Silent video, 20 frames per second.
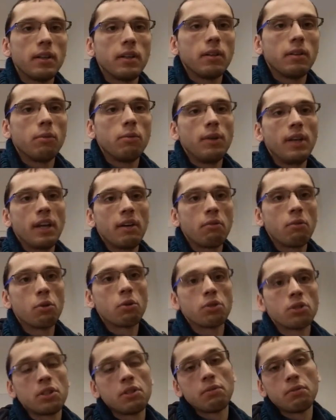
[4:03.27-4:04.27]
We have
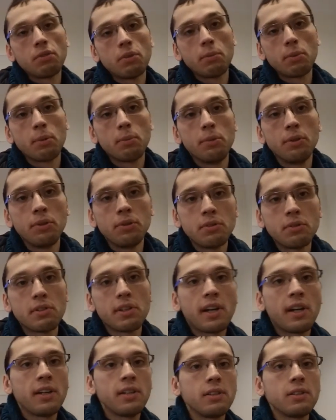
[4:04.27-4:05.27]
courses from computer
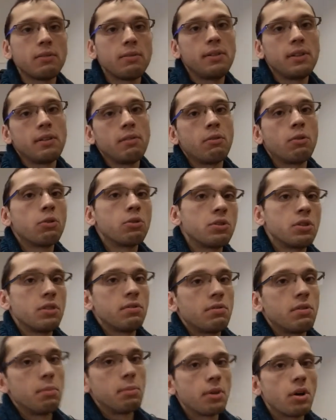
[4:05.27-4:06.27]
science, we have courses
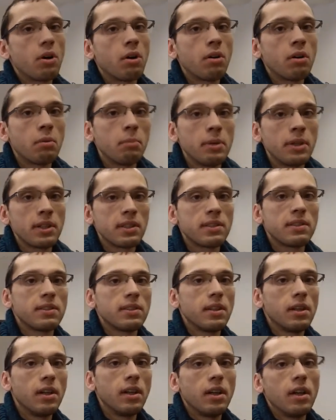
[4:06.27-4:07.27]
from economics,
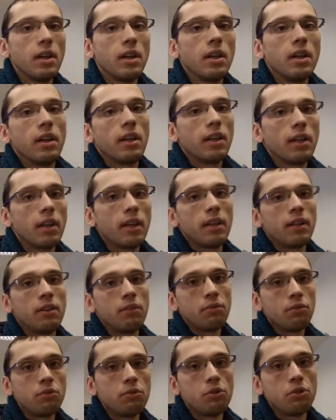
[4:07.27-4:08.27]
and if
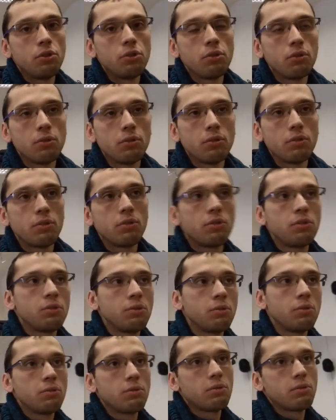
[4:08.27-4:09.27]
you
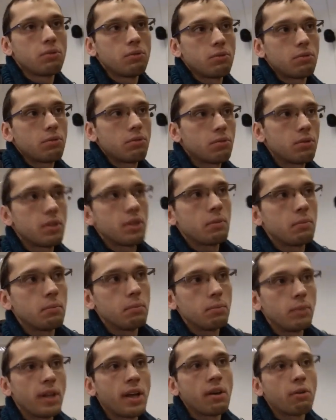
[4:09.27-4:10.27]
choose some
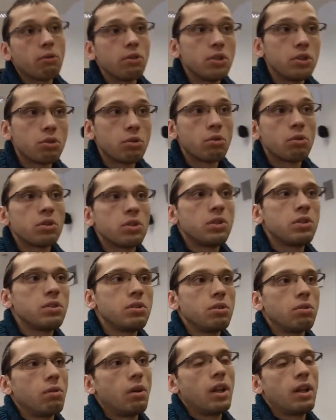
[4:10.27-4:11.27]
language courses,
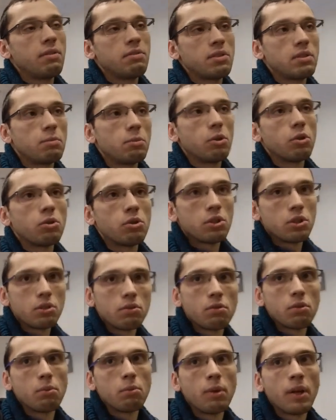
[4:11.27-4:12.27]
you will have some courses
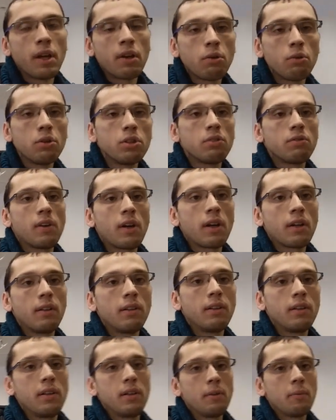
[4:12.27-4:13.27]
from language faculty.